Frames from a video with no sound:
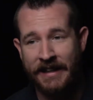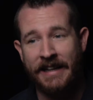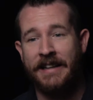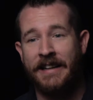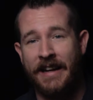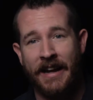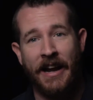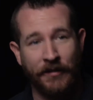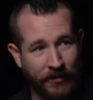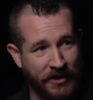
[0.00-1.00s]
Get
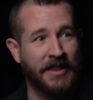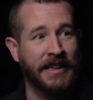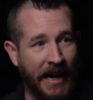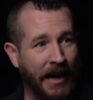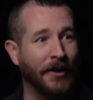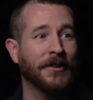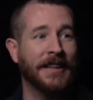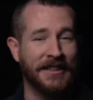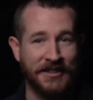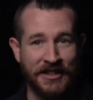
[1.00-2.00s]
everything out
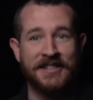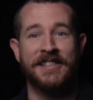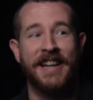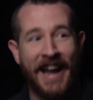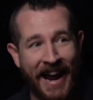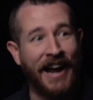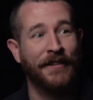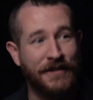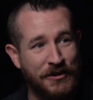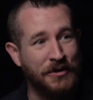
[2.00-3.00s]
that doesn't
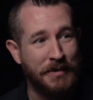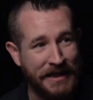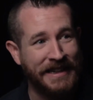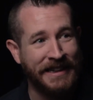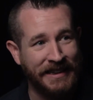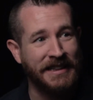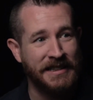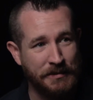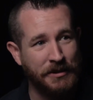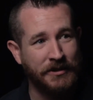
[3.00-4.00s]
have to be in
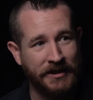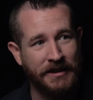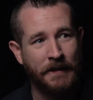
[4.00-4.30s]
this movie.